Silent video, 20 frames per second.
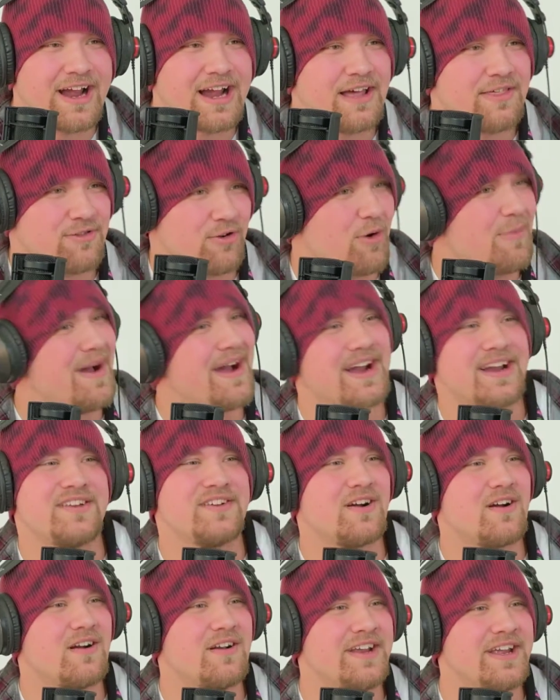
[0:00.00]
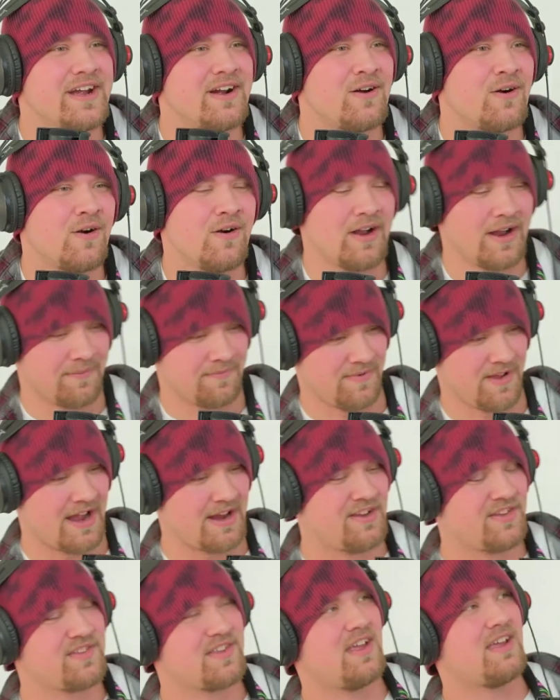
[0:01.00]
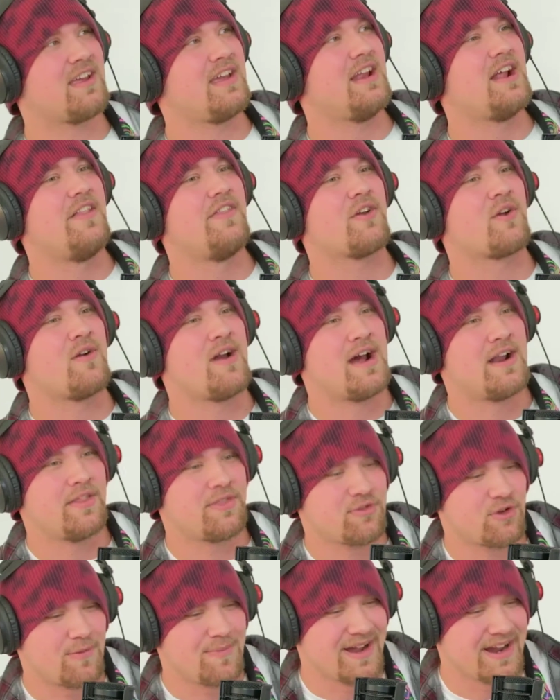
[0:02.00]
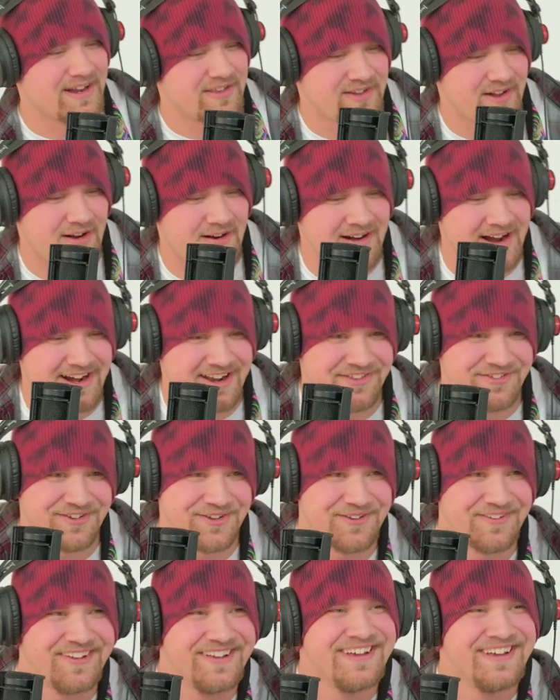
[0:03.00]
I throw my guitar in the air, or like I just get on the ground and throw my guitar out of tune.